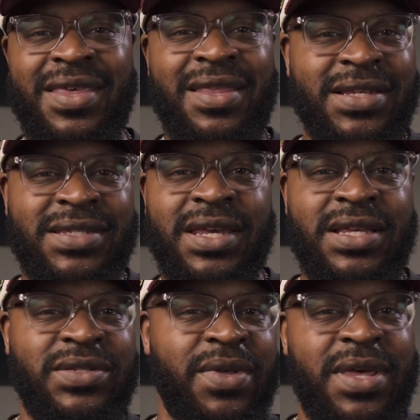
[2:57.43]
And then the
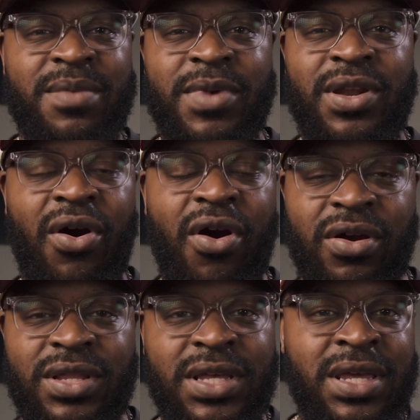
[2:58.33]
scenes with him and
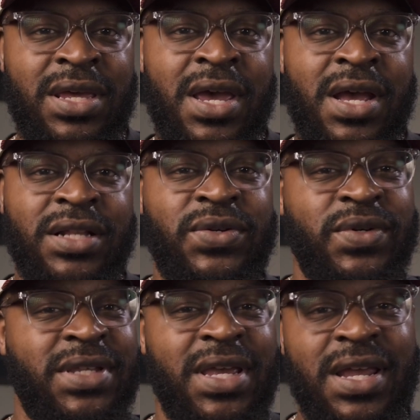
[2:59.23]
Harley
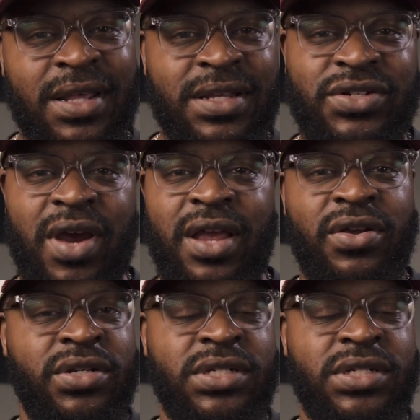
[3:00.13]
towards the end of the trailer